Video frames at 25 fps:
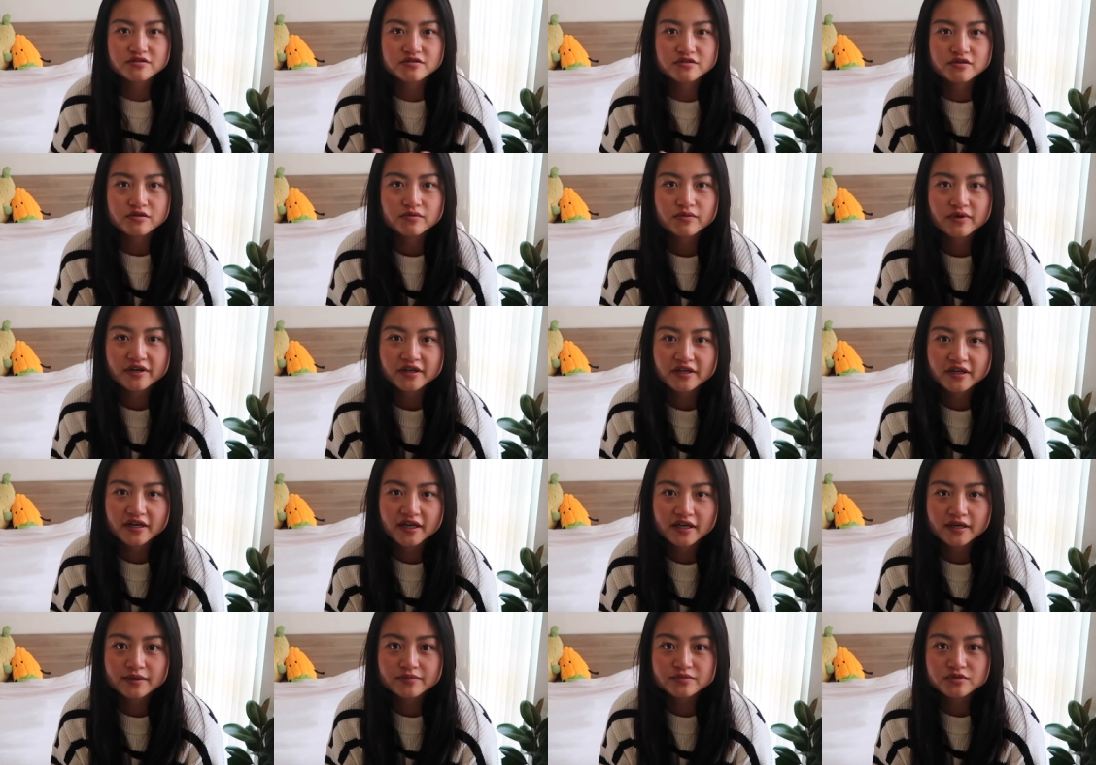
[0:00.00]
So when it
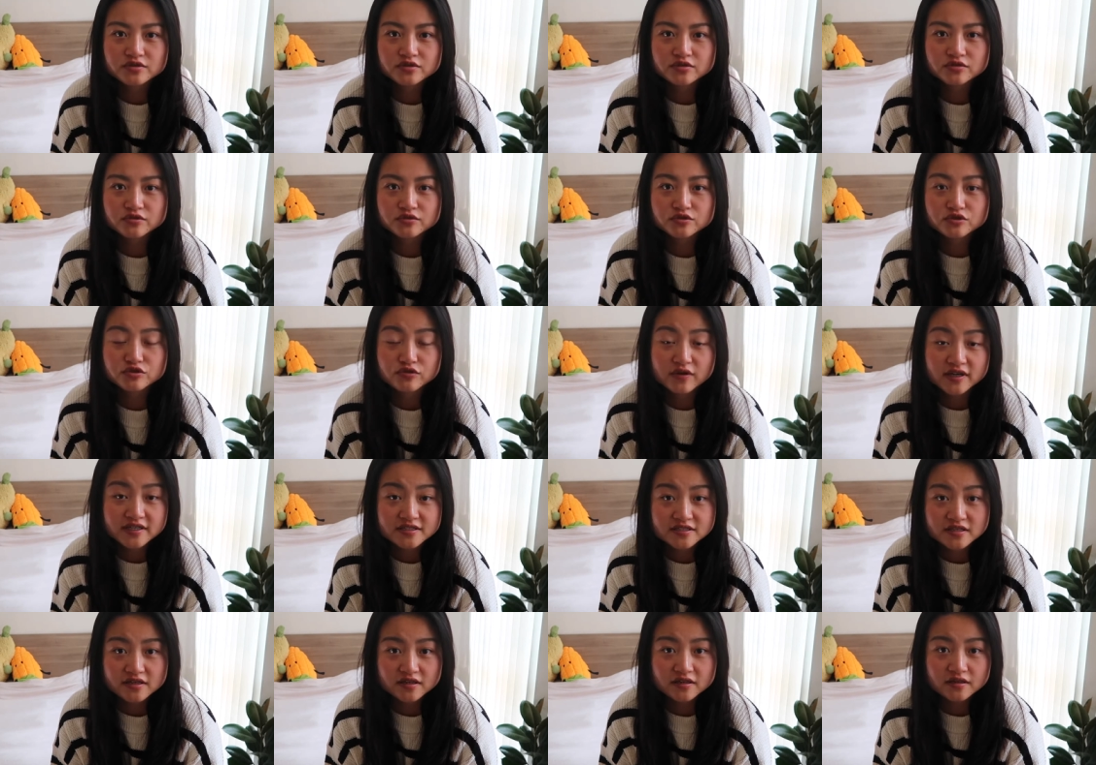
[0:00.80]
came to
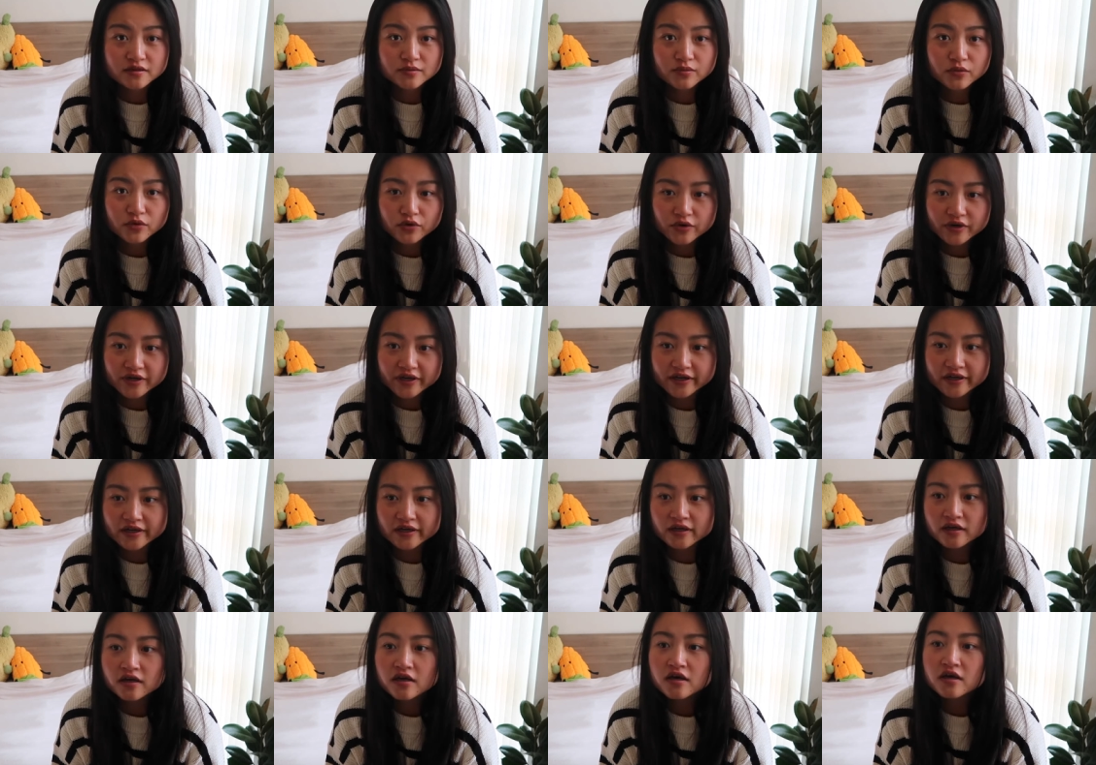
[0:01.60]
dressing in the
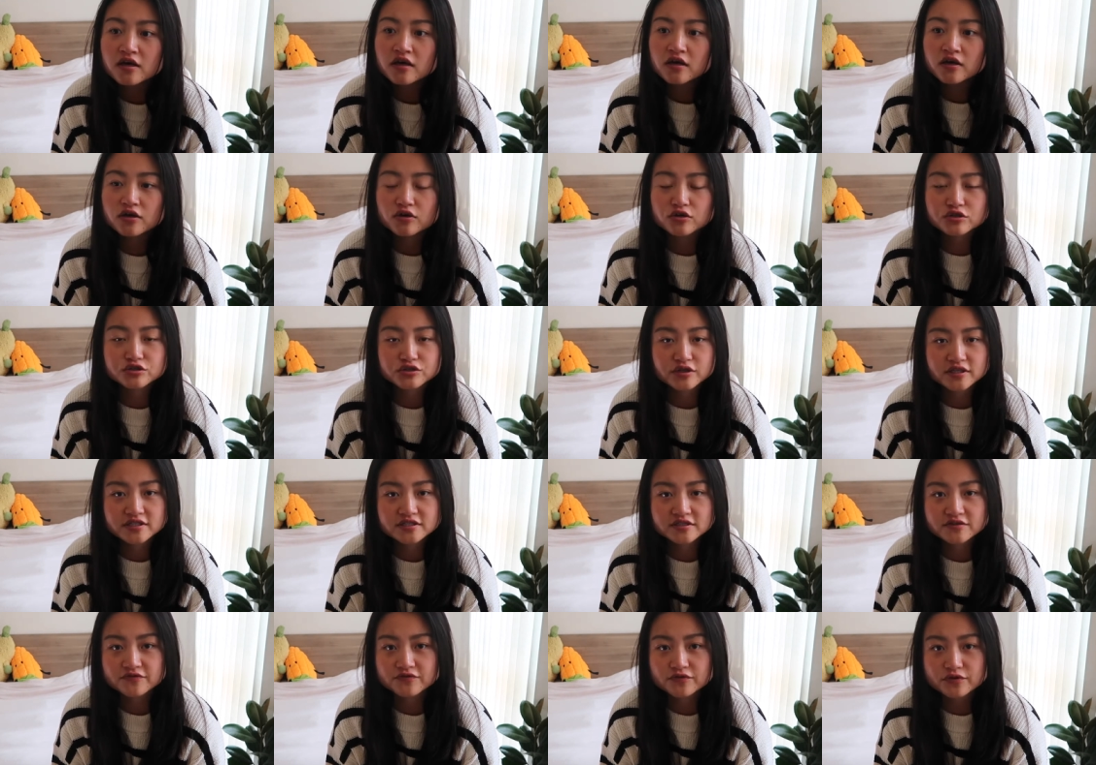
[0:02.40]
morning or
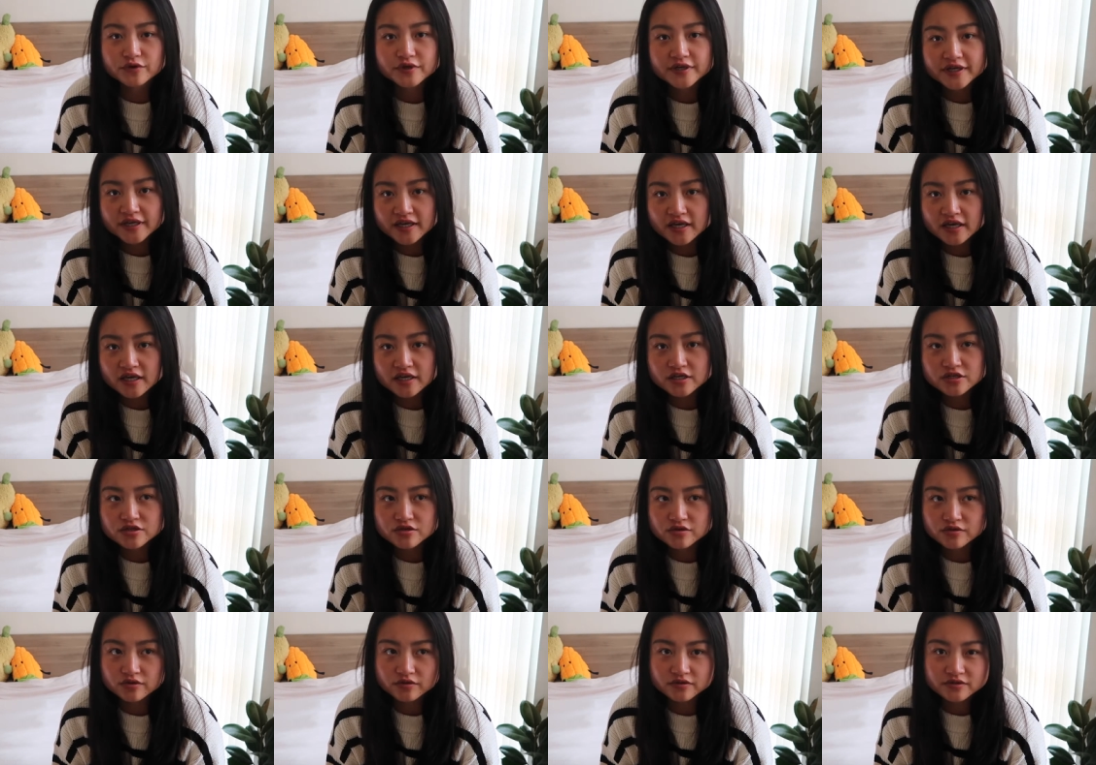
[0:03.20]
dressing for an
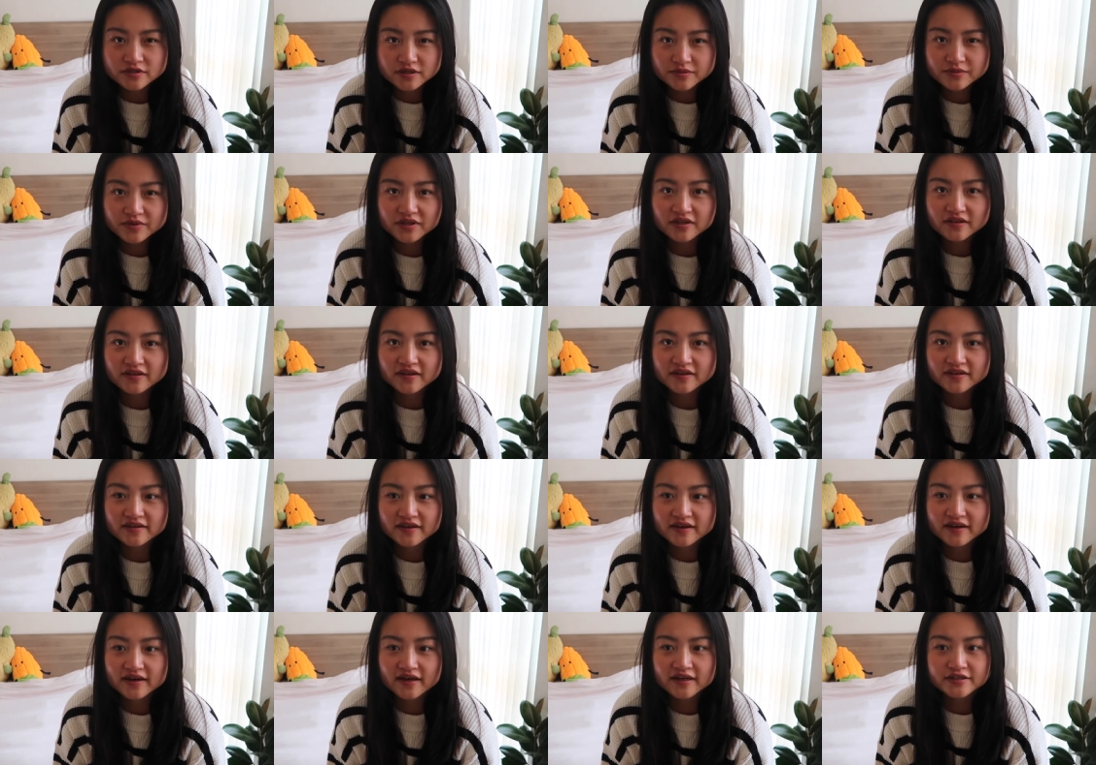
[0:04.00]
occasion or something like
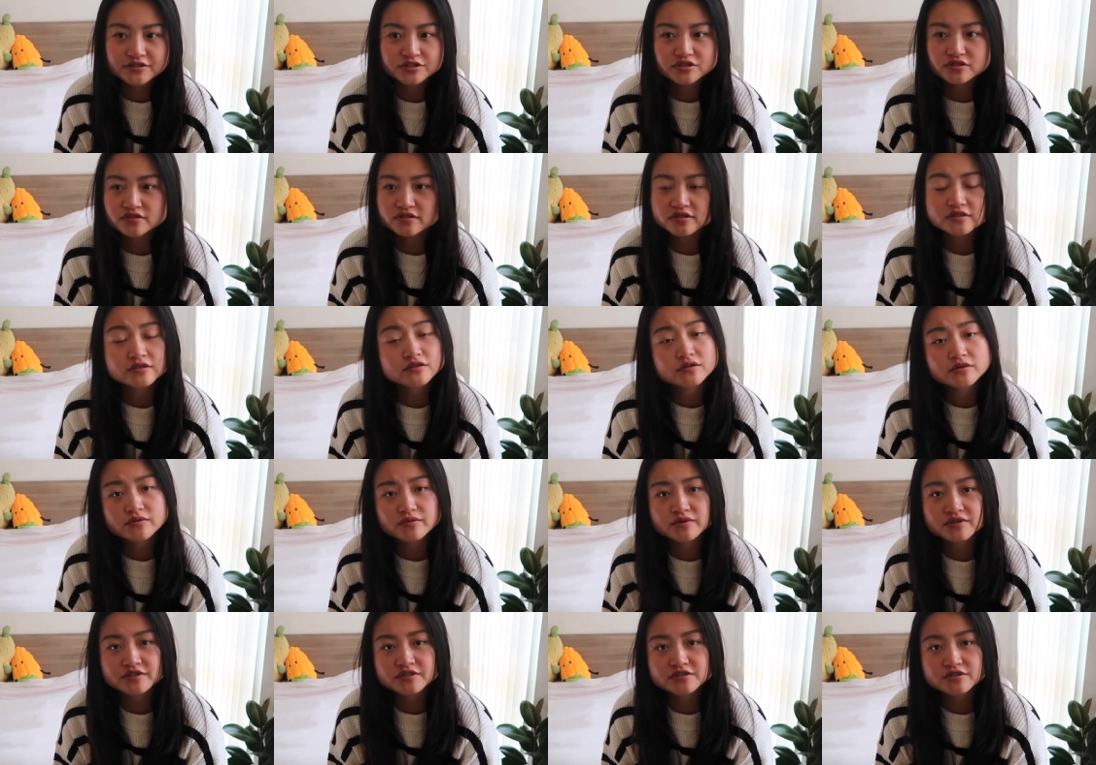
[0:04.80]
that, I just didn't know
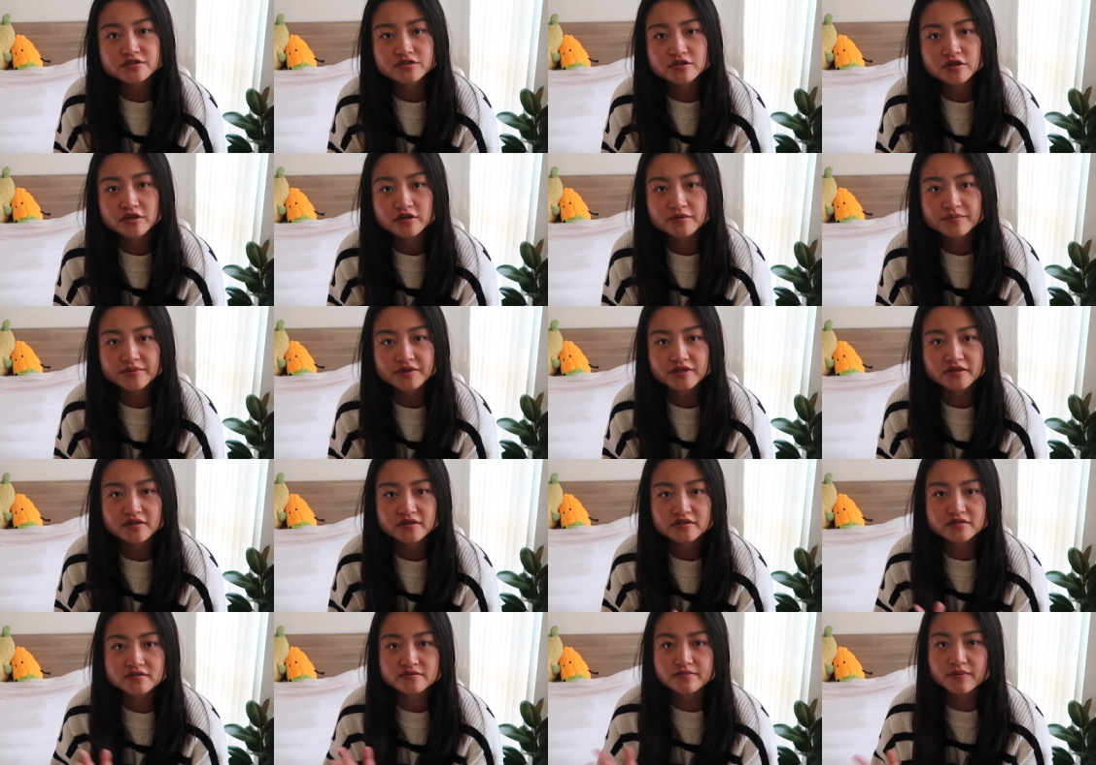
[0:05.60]
where to start
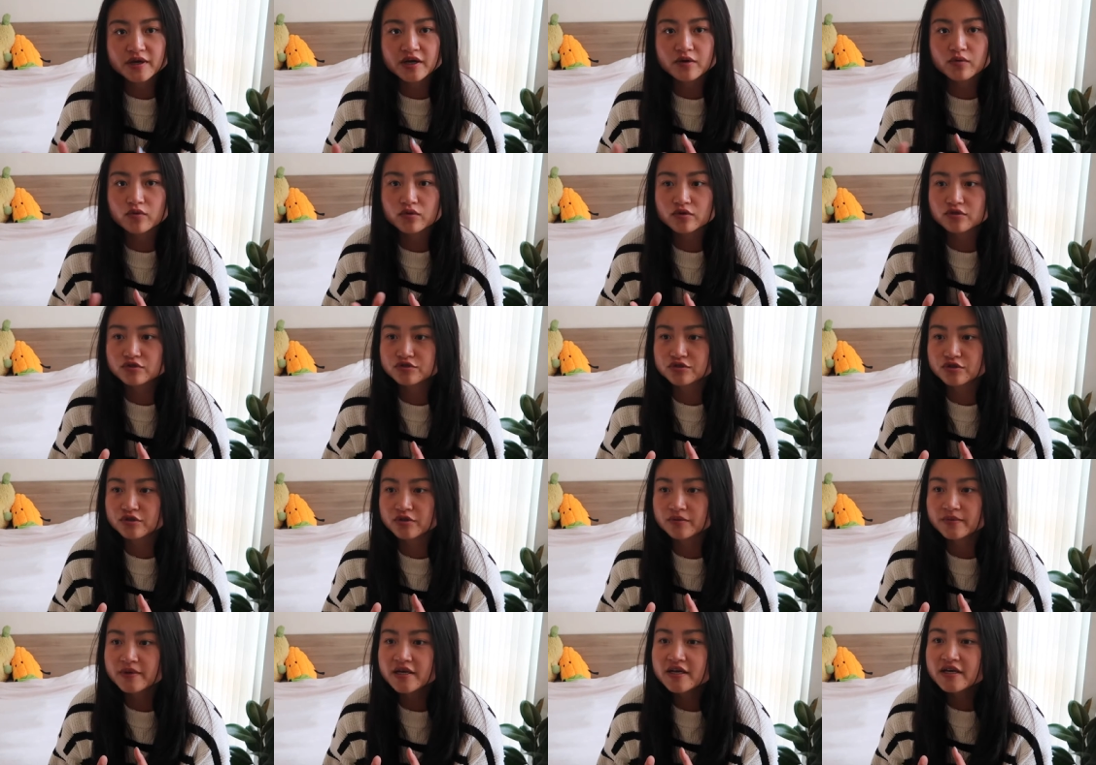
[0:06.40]
because my
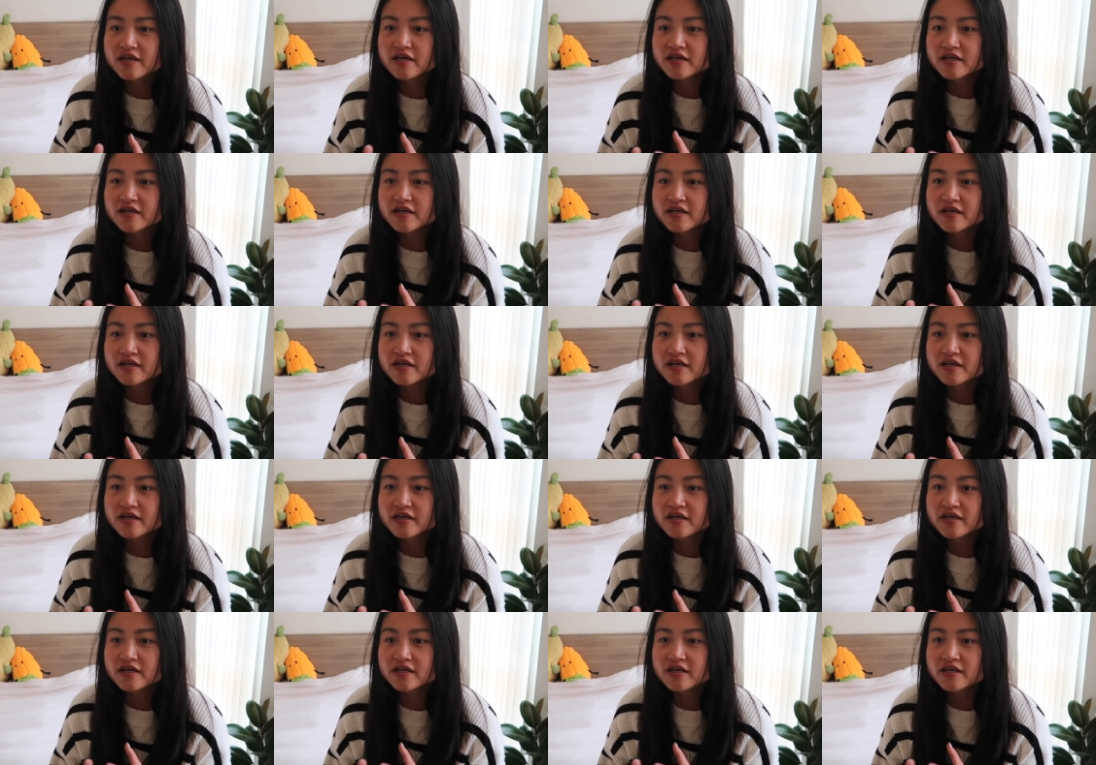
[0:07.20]
wardrobe